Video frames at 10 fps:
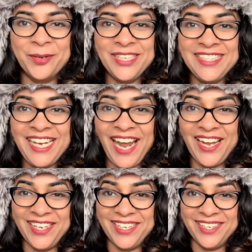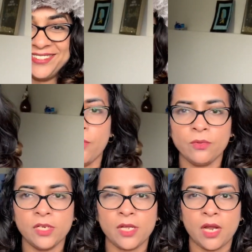in color. Brown
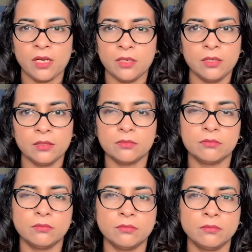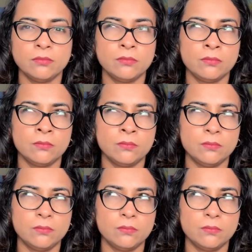color. Mm.